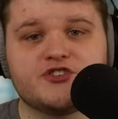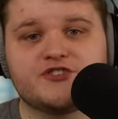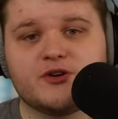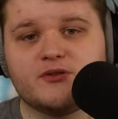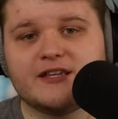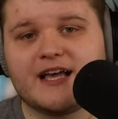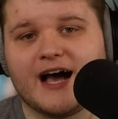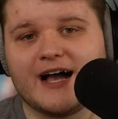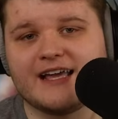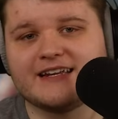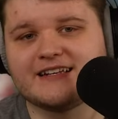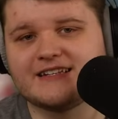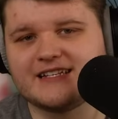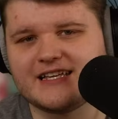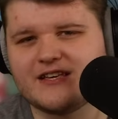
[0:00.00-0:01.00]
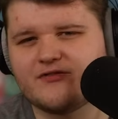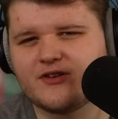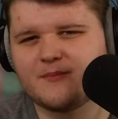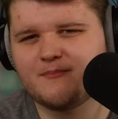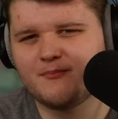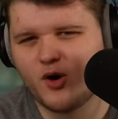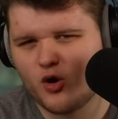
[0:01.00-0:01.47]
is only heightened
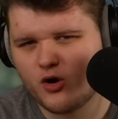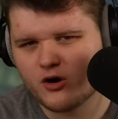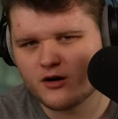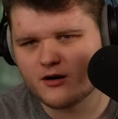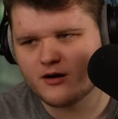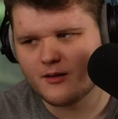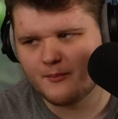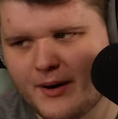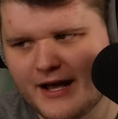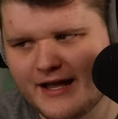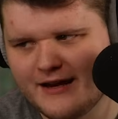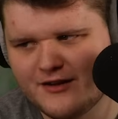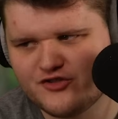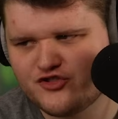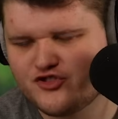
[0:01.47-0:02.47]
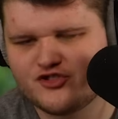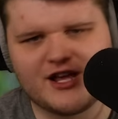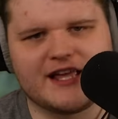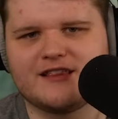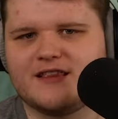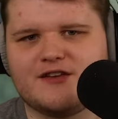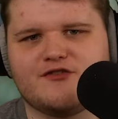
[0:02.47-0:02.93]
even more by an
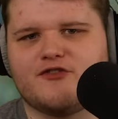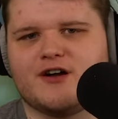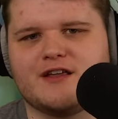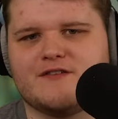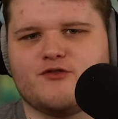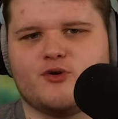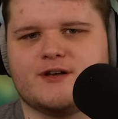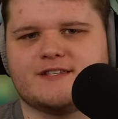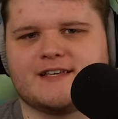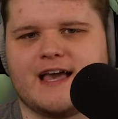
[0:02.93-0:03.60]
insanely funny voice